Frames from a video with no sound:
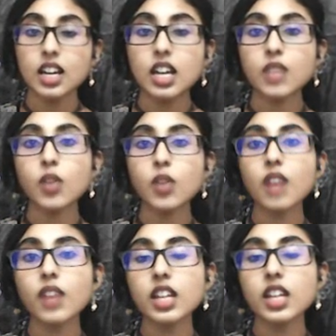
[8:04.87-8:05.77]
If you have
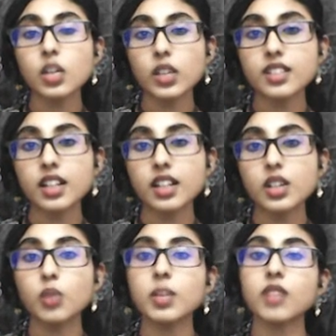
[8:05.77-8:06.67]
any question,
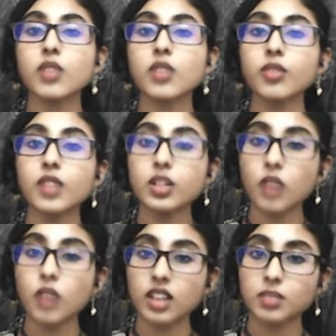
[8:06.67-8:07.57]
you may feel free to
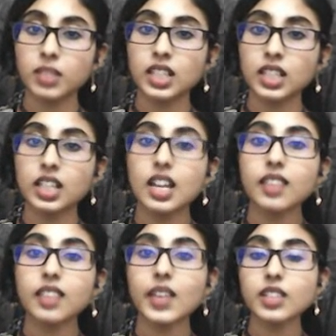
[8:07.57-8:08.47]
ask me.
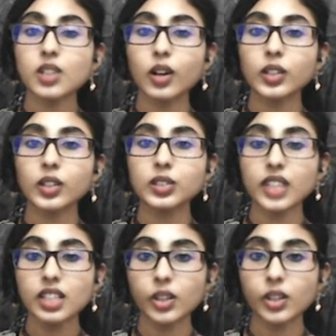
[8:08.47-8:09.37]
That's all.
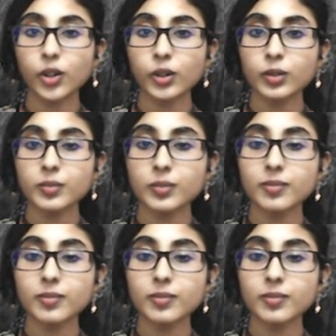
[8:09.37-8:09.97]
Thank you.